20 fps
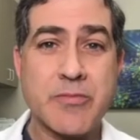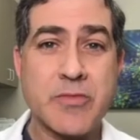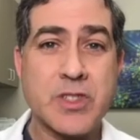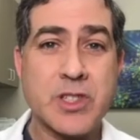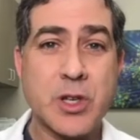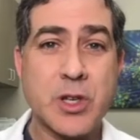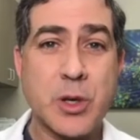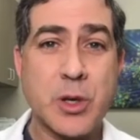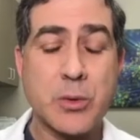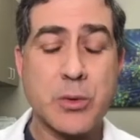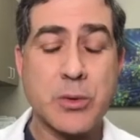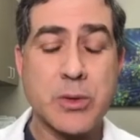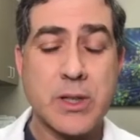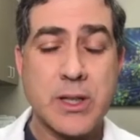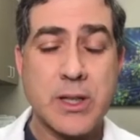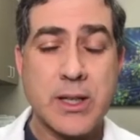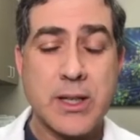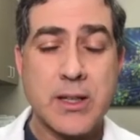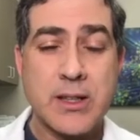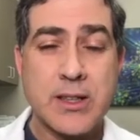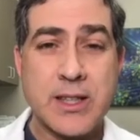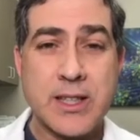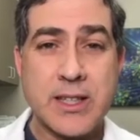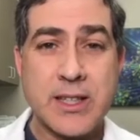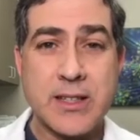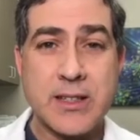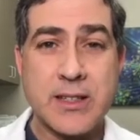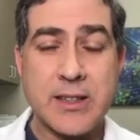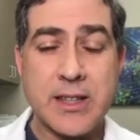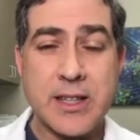So
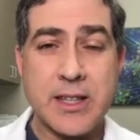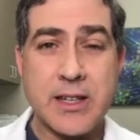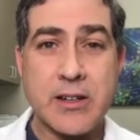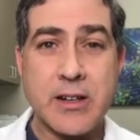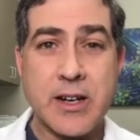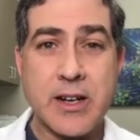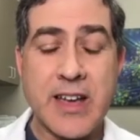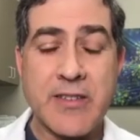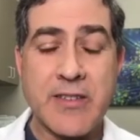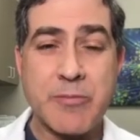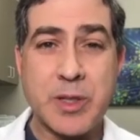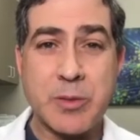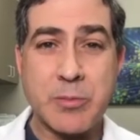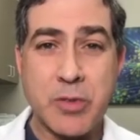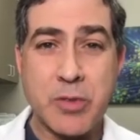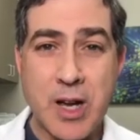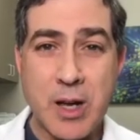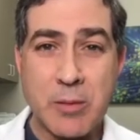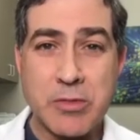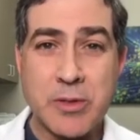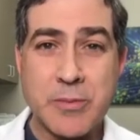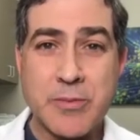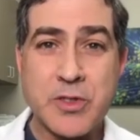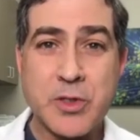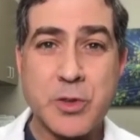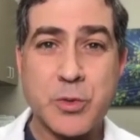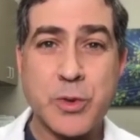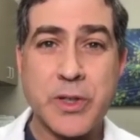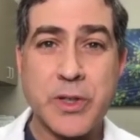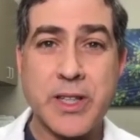there have been problems
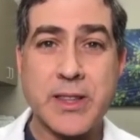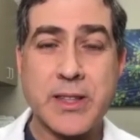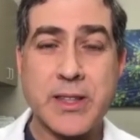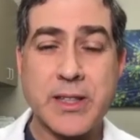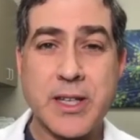with